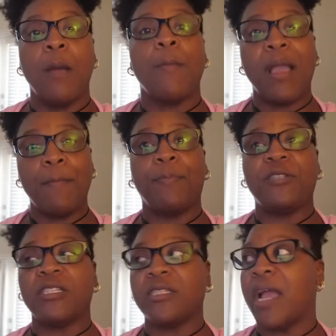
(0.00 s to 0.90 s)
my
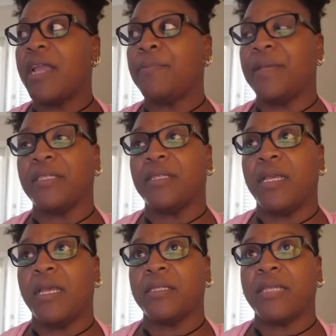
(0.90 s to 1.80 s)
design
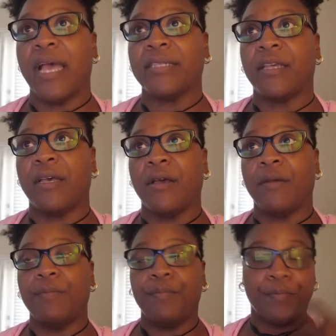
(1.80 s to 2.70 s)
business as a,